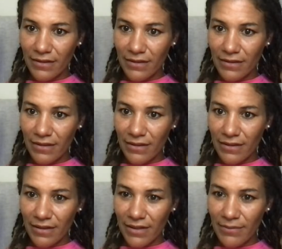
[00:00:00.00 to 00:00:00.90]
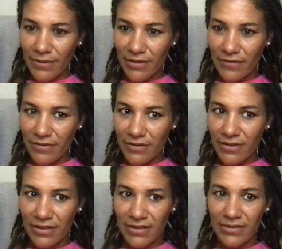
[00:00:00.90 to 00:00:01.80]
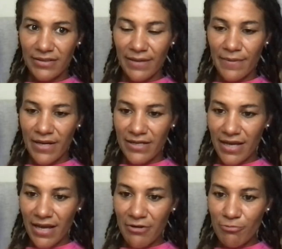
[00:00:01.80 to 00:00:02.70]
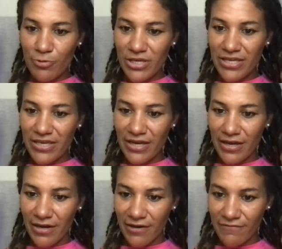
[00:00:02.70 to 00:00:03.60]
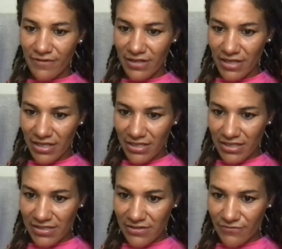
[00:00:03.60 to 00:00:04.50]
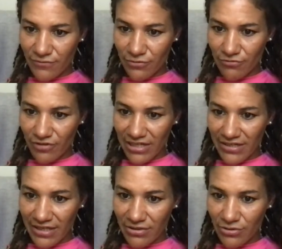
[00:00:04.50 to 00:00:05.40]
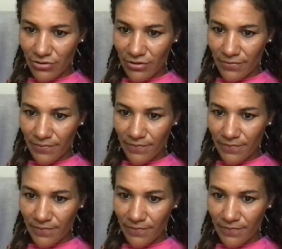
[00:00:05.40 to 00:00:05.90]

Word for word: Yeah, I believe. Yeah, man. And we have, is the food really that good?